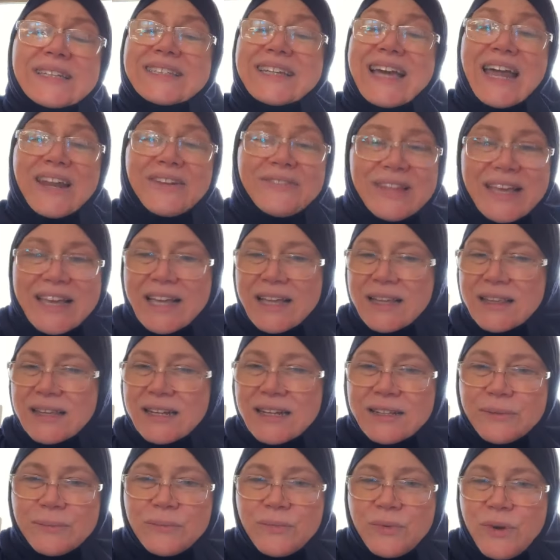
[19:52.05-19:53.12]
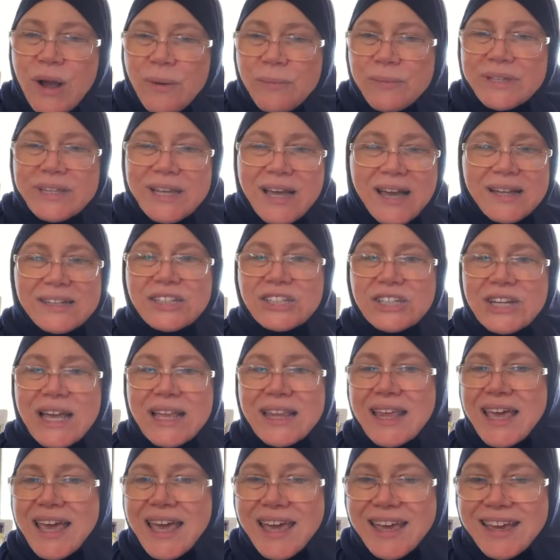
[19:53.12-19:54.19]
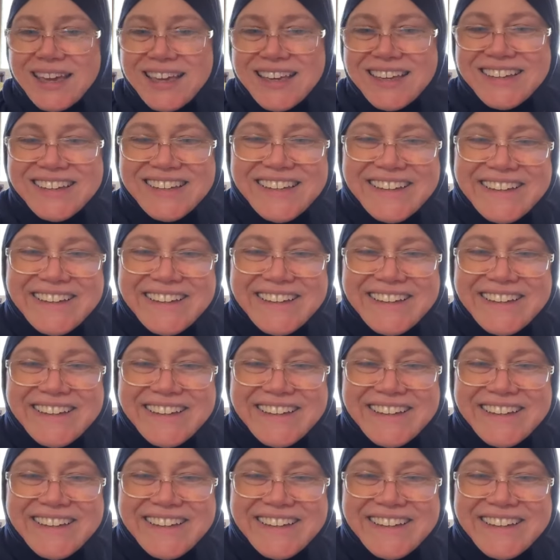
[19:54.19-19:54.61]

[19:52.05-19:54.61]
It's kind of like a little Ramadan jet lag.